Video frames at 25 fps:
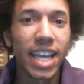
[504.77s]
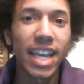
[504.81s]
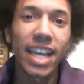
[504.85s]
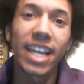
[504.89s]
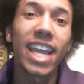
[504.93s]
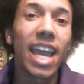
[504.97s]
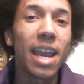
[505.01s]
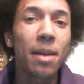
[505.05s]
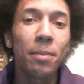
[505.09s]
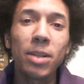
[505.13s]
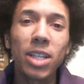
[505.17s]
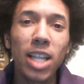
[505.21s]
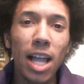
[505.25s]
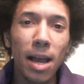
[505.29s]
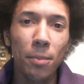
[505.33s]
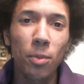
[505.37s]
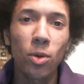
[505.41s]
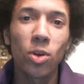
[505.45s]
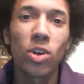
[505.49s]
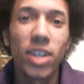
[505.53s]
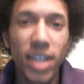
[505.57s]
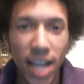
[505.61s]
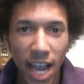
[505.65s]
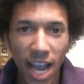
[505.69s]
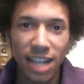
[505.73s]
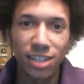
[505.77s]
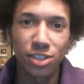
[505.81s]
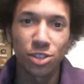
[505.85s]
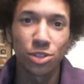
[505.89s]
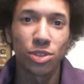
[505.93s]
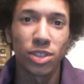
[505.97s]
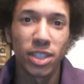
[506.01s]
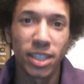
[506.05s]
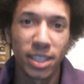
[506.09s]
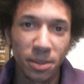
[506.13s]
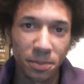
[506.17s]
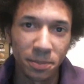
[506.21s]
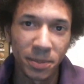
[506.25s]
it came a lot more
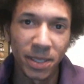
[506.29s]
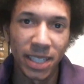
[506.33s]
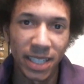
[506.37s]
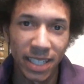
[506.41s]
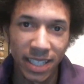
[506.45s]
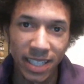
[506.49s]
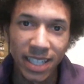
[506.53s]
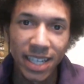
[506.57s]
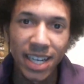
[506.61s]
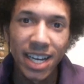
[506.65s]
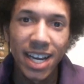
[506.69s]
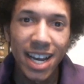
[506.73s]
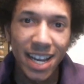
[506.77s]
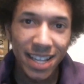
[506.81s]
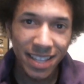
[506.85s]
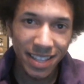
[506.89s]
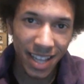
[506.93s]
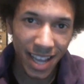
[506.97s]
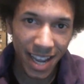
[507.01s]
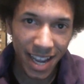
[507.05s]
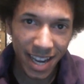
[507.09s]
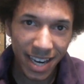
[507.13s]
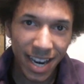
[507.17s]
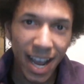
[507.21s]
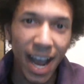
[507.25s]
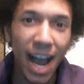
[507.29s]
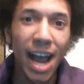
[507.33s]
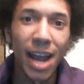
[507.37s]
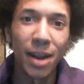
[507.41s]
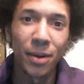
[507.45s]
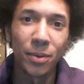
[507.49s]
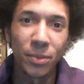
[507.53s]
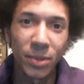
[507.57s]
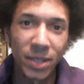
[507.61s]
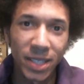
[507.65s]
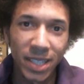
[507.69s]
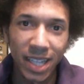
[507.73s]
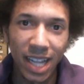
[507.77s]
naturally to me than I
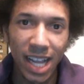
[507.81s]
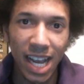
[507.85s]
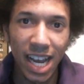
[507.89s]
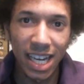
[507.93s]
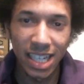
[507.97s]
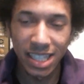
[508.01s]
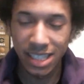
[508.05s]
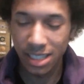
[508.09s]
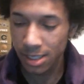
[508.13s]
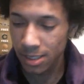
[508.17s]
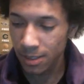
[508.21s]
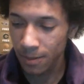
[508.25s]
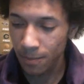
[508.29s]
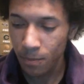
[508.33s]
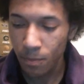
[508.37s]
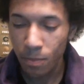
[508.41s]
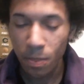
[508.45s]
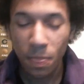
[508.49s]
realized.